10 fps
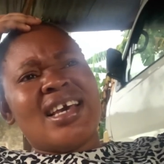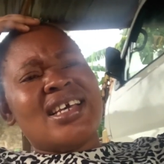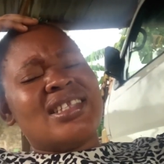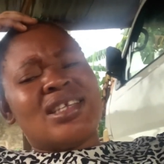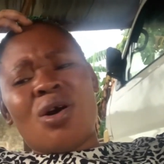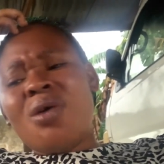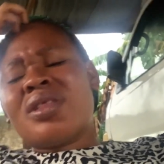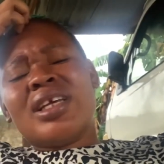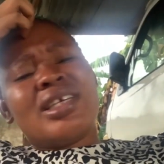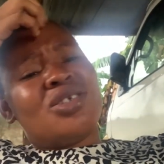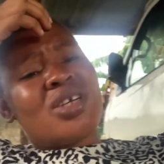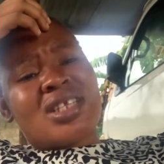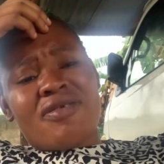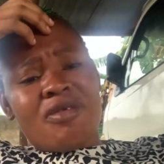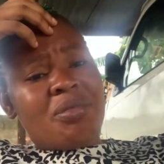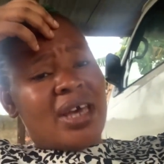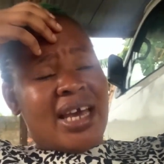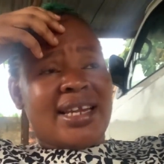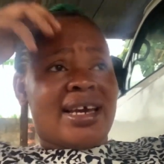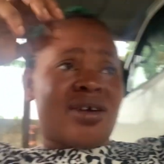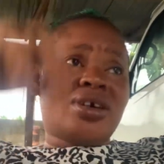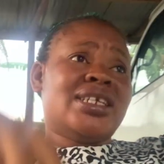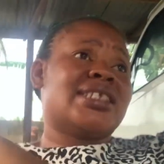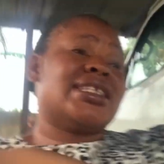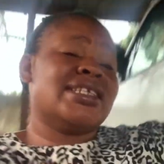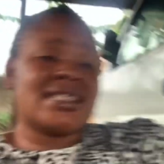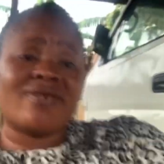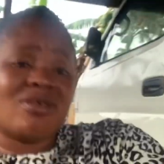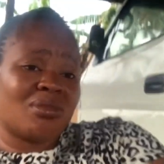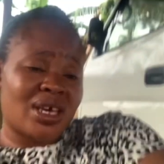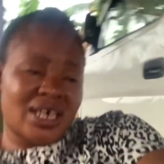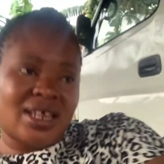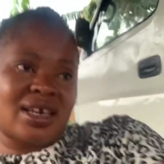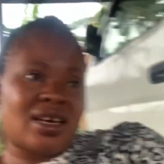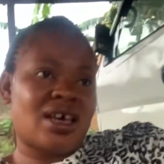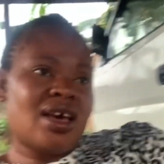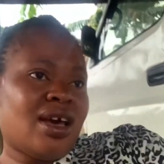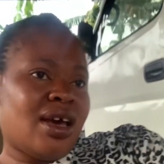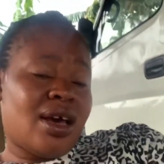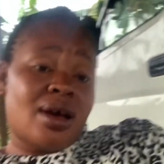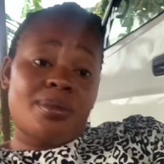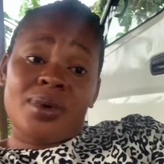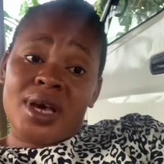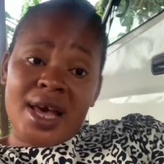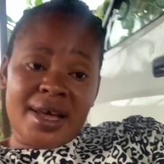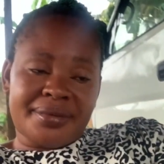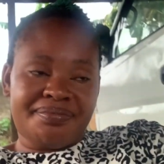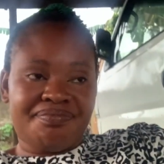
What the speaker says: The whole thing is just giving me headache. Honestly, it's giving me headache. But yeah,